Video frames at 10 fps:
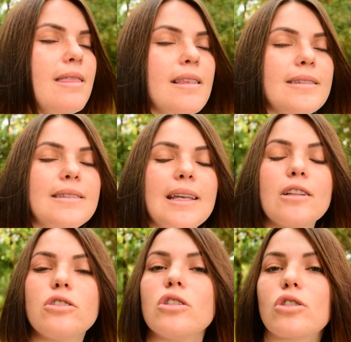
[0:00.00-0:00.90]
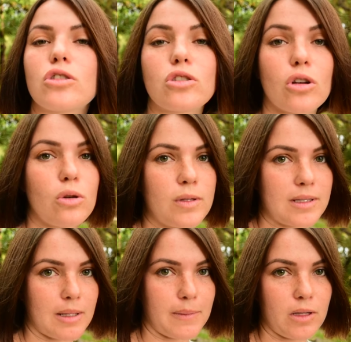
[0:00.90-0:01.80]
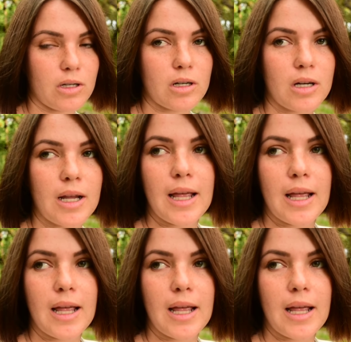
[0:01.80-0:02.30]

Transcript: The seeds look so similar,